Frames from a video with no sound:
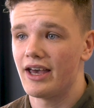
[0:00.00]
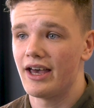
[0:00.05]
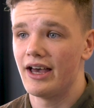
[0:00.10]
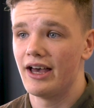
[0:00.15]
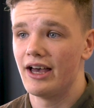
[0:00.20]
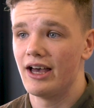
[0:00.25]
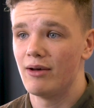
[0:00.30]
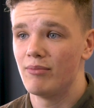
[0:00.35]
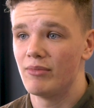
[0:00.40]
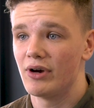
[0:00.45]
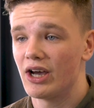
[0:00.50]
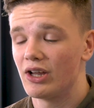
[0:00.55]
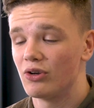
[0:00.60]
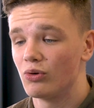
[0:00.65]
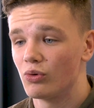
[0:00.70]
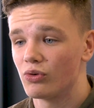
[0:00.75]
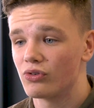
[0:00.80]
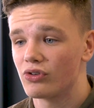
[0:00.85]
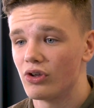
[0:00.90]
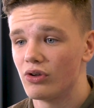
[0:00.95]

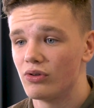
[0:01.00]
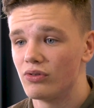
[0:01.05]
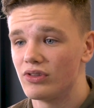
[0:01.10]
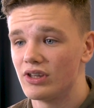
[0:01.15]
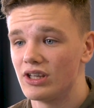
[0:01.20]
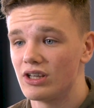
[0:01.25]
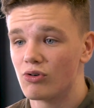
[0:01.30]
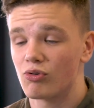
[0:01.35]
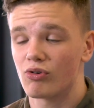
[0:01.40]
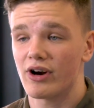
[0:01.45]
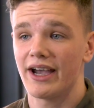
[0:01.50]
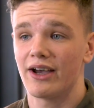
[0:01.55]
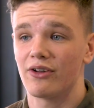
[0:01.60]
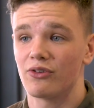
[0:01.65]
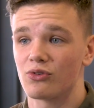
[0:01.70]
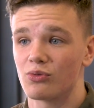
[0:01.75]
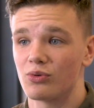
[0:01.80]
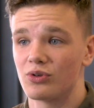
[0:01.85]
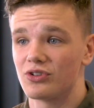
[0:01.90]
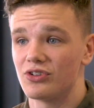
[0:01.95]
and also the
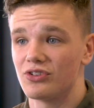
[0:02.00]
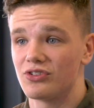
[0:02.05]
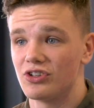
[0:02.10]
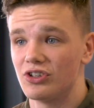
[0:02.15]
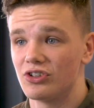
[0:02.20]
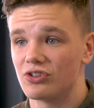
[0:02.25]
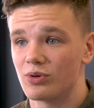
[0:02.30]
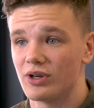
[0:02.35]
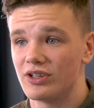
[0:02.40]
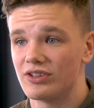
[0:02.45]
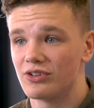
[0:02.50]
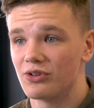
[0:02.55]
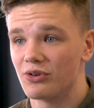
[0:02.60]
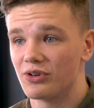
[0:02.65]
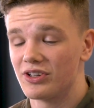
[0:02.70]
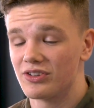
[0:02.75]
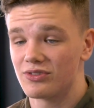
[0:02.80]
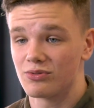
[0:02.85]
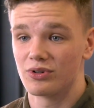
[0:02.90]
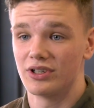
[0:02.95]
grounds which it's situated
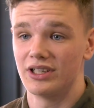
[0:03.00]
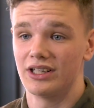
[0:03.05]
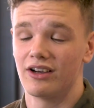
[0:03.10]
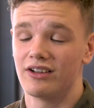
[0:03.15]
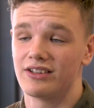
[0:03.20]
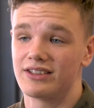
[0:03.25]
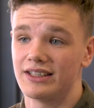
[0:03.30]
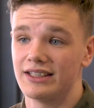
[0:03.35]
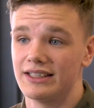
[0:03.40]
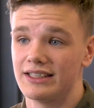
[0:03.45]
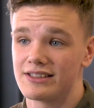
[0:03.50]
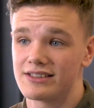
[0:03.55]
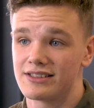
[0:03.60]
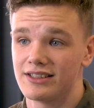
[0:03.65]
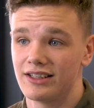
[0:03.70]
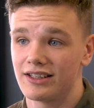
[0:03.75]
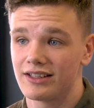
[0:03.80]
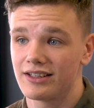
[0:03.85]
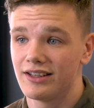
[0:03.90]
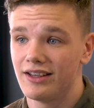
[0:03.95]
on is really
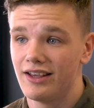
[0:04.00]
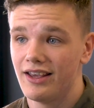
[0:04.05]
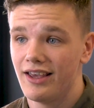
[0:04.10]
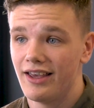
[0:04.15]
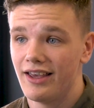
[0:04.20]
idealistic,